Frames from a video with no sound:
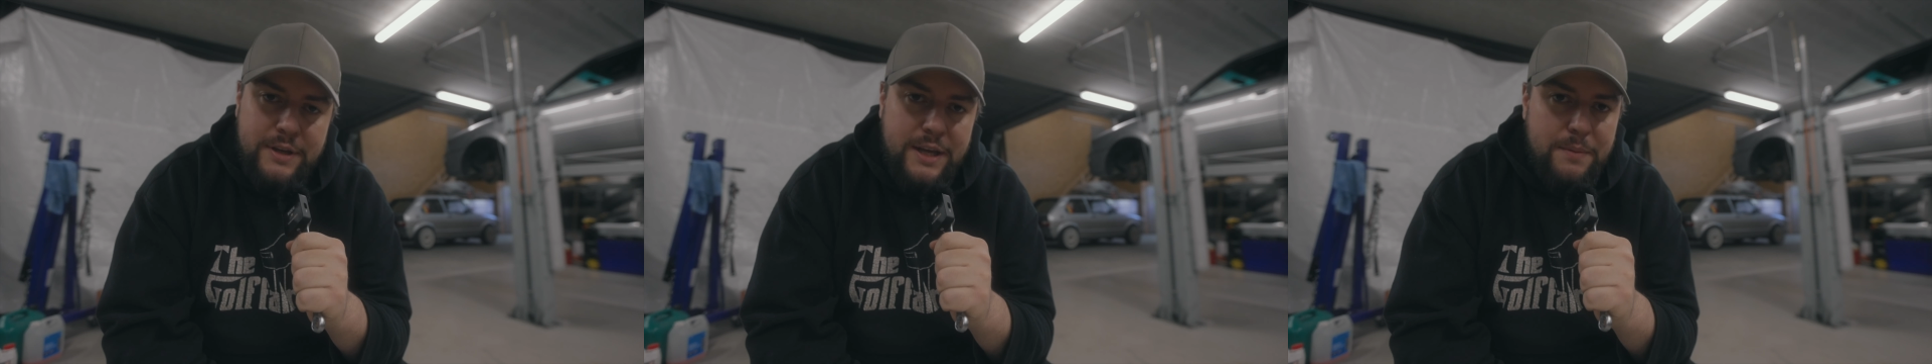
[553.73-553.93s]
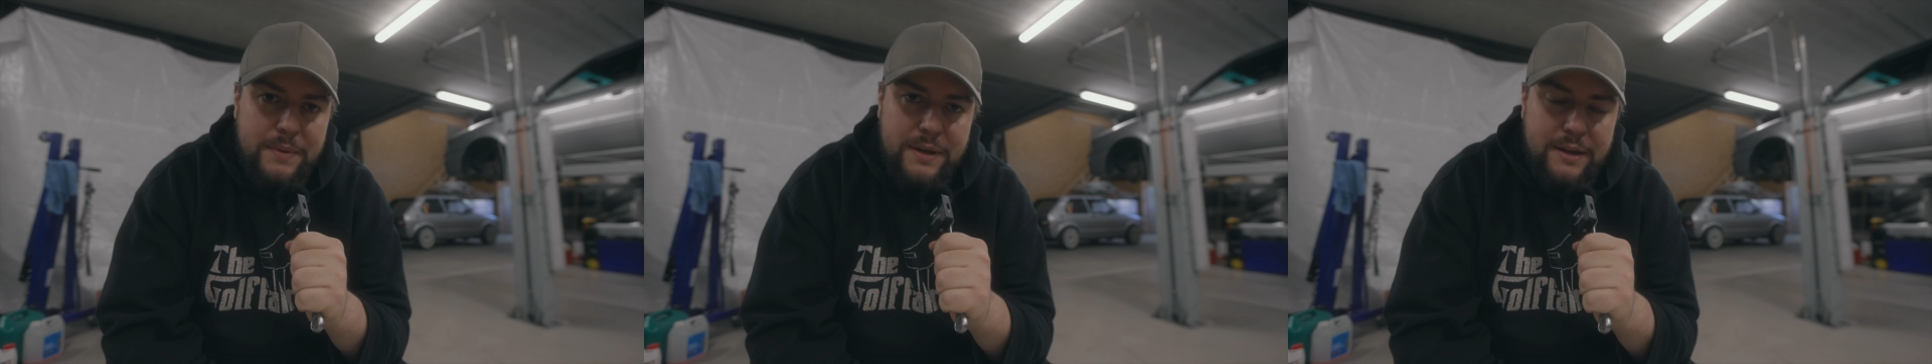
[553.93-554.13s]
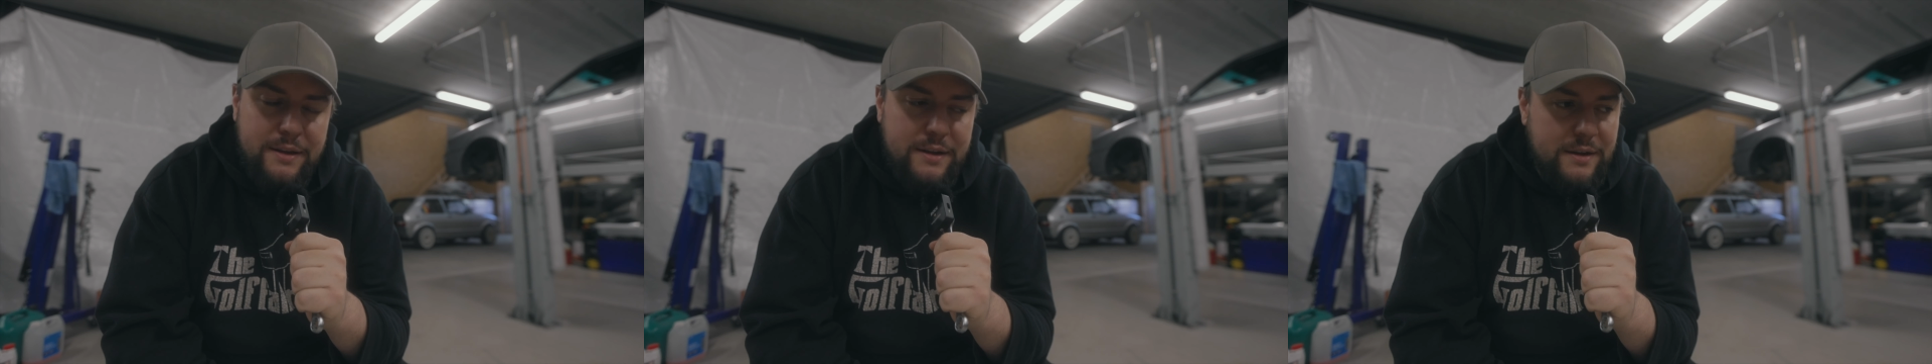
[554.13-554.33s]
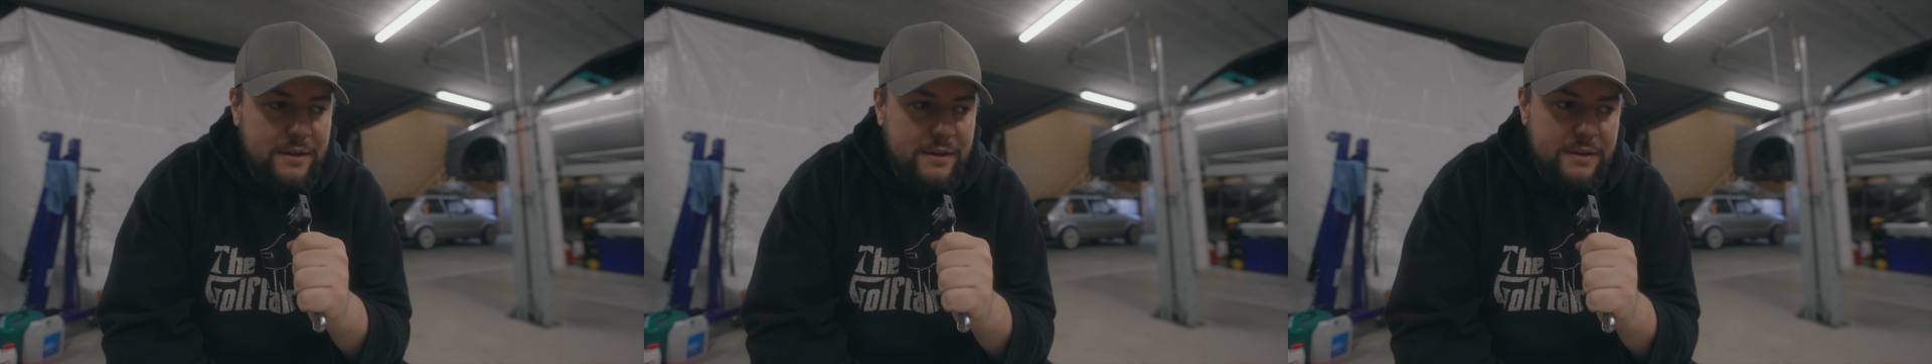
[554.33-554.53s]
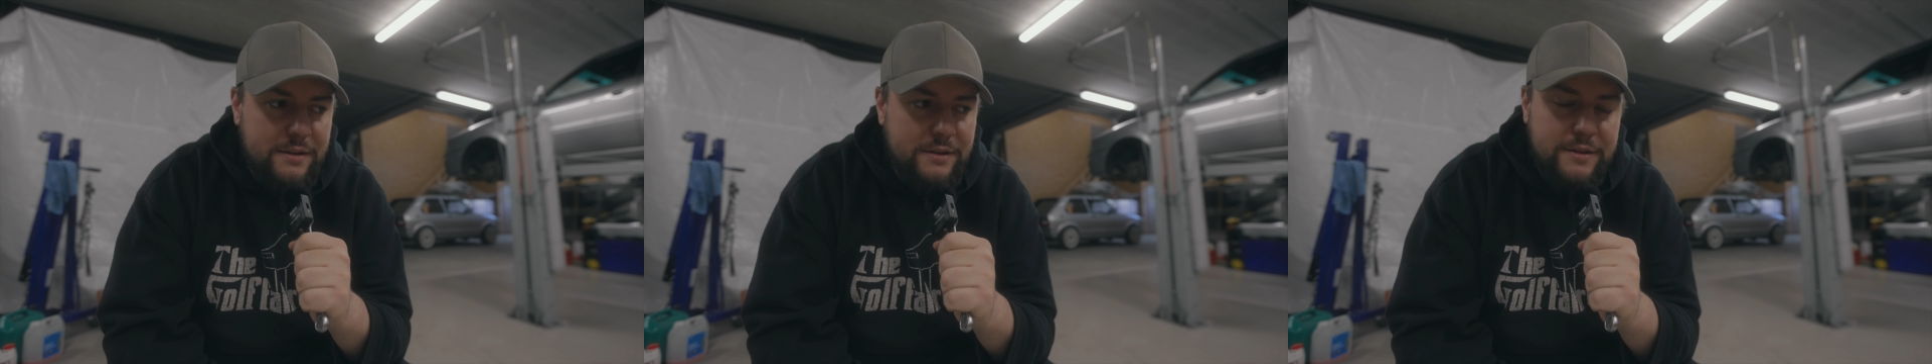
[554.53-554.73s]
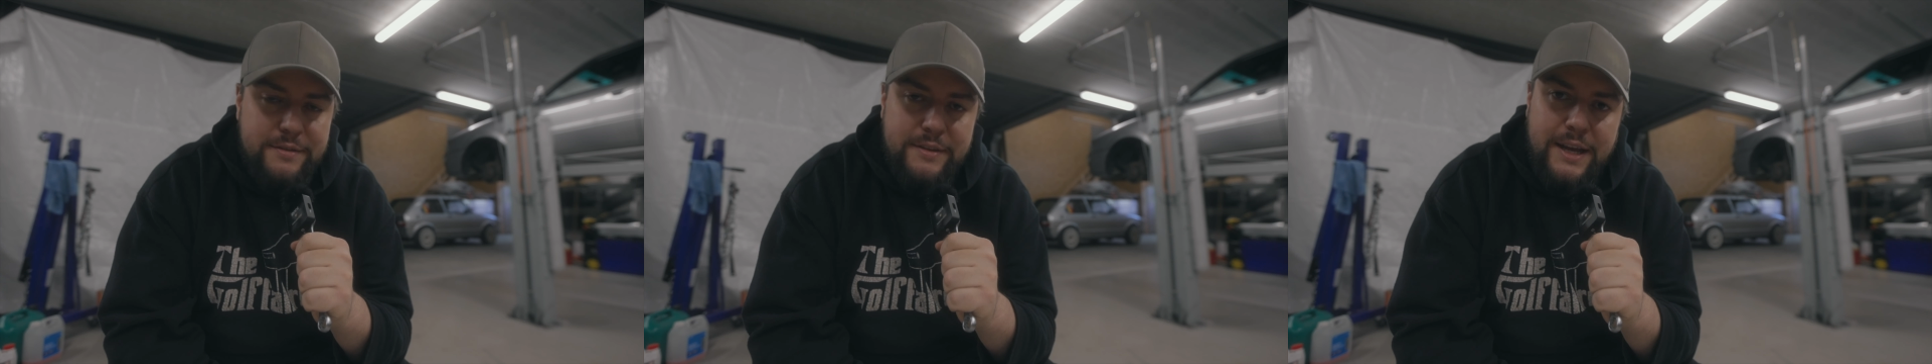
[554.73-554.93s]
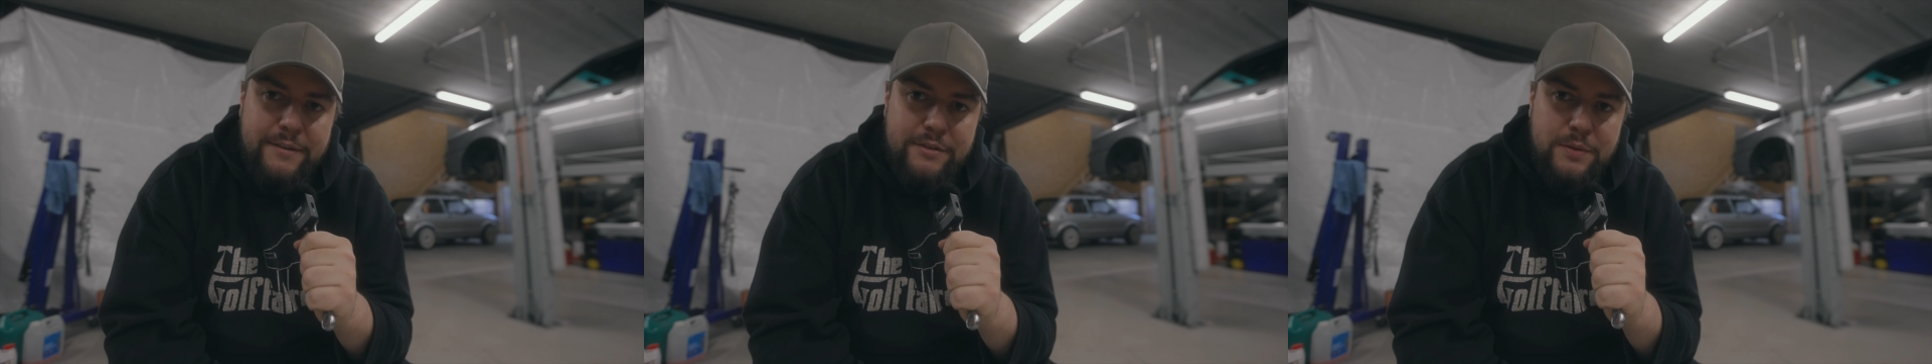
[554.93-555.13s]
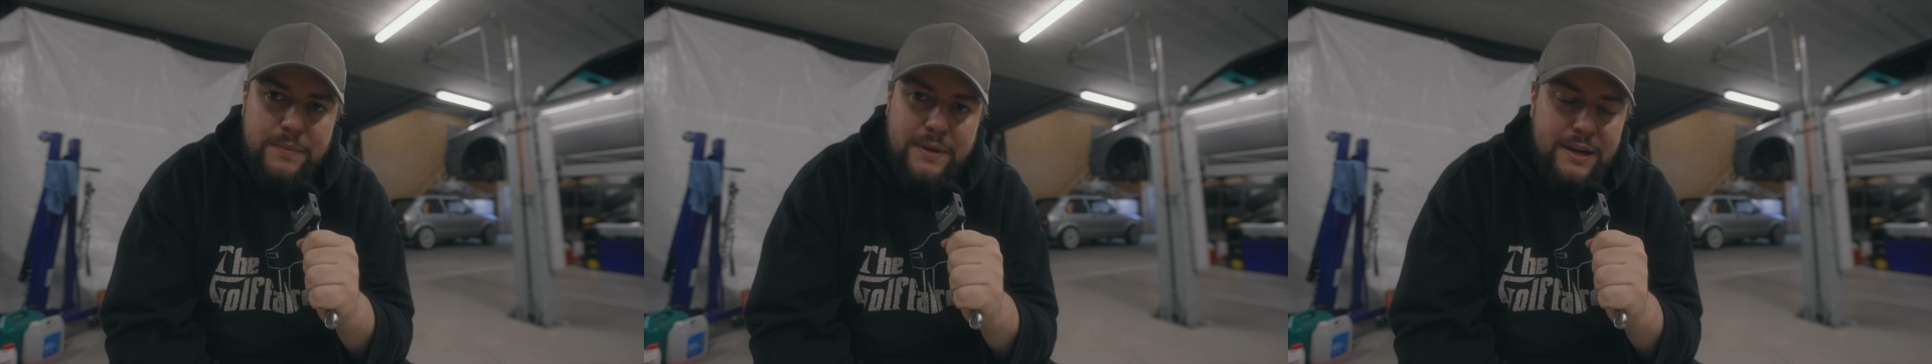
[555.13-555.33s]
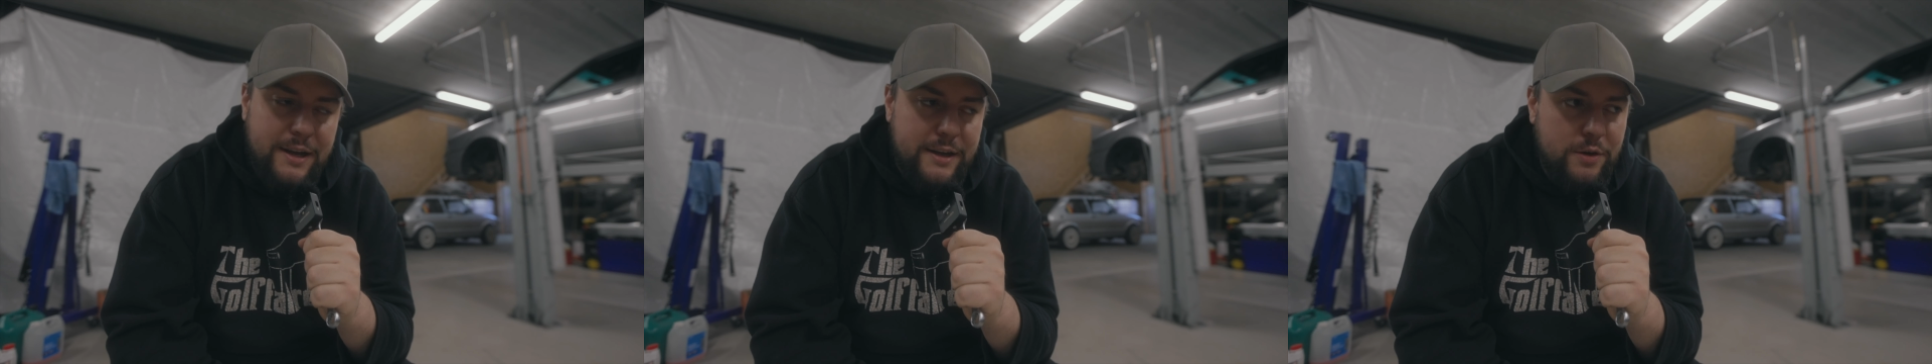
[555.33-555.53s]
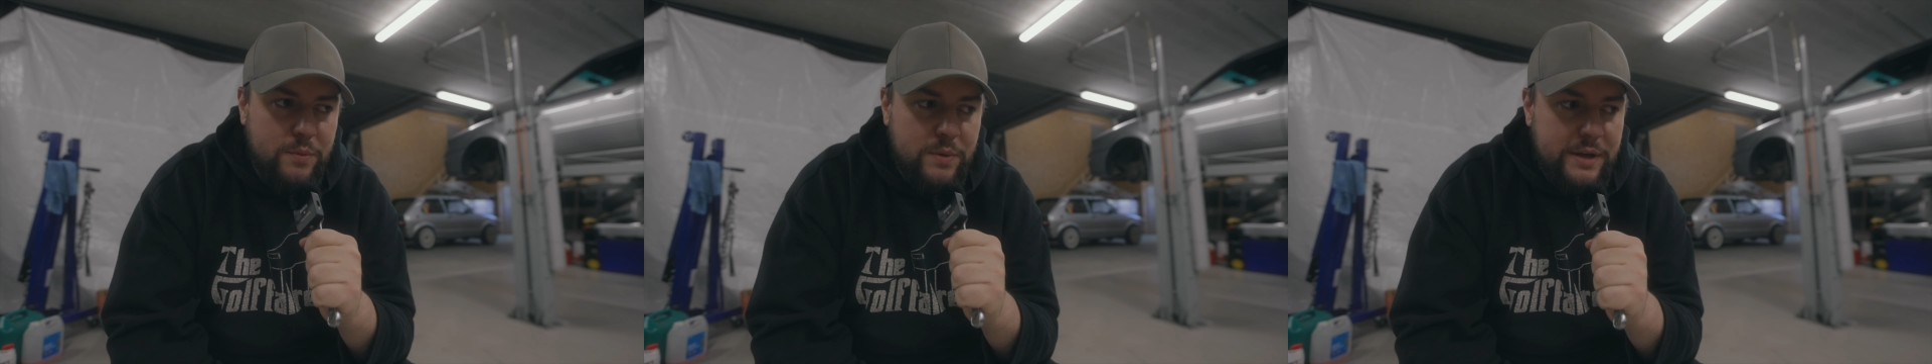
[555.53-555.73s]
it doesn't have to be
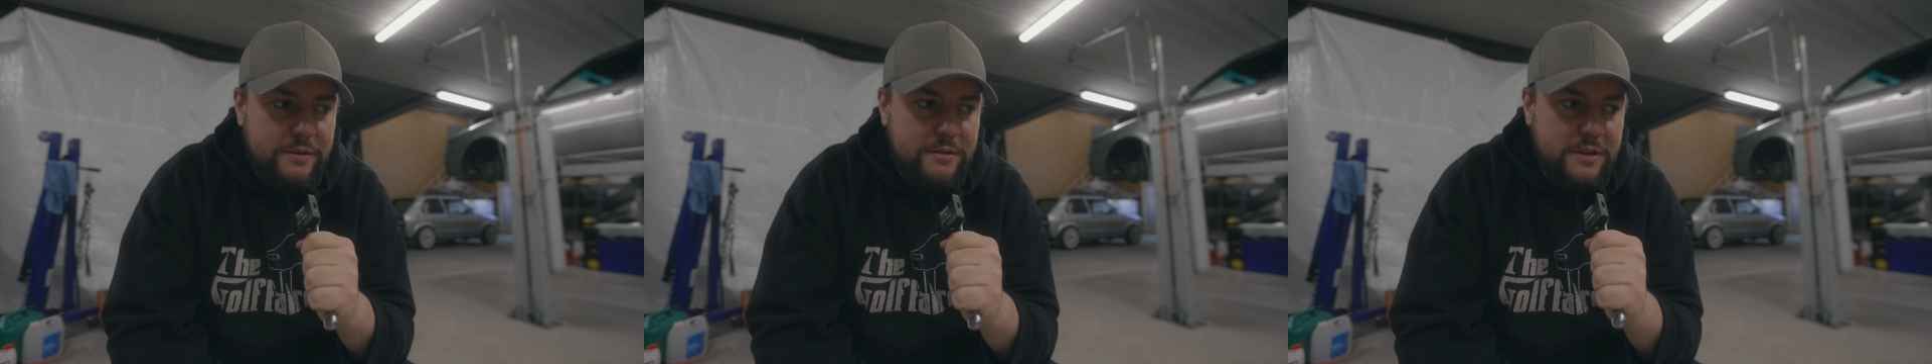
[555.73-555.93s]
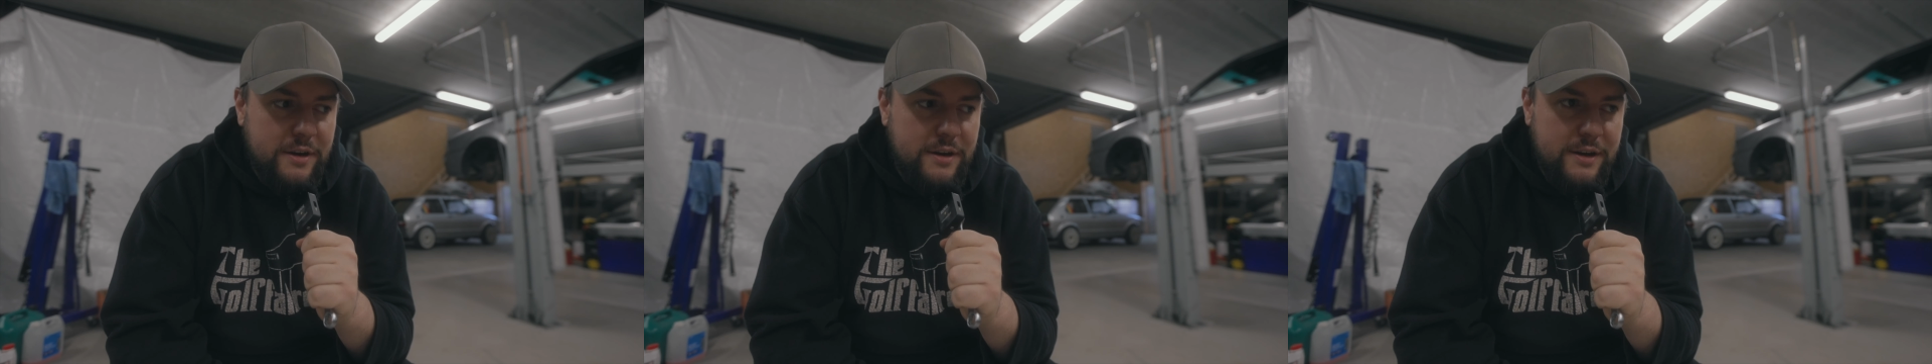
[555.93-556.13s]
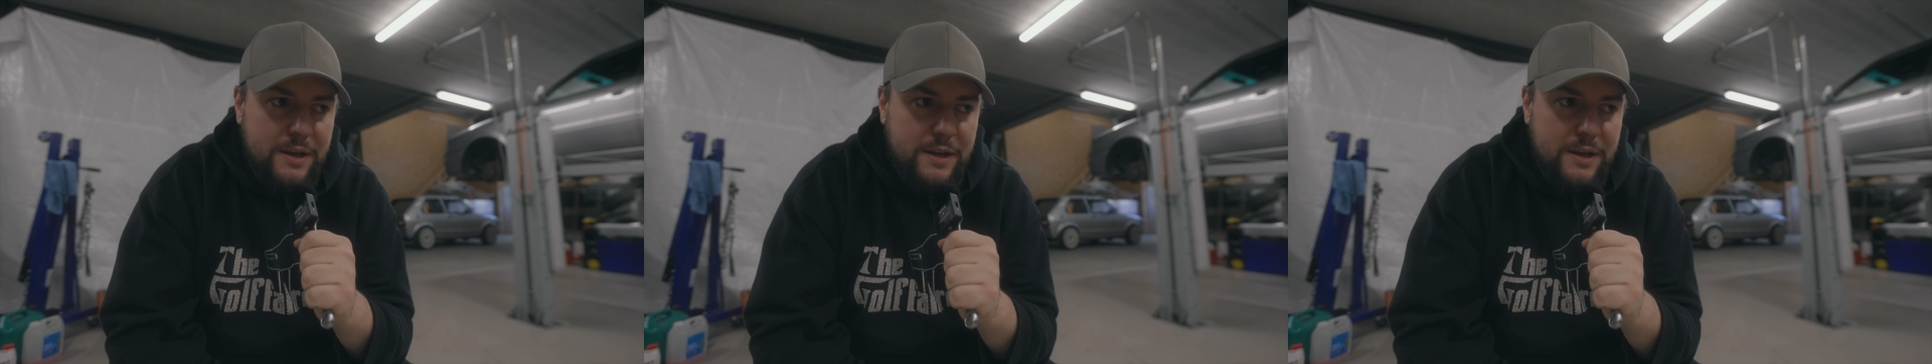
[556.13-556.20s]
like a race car.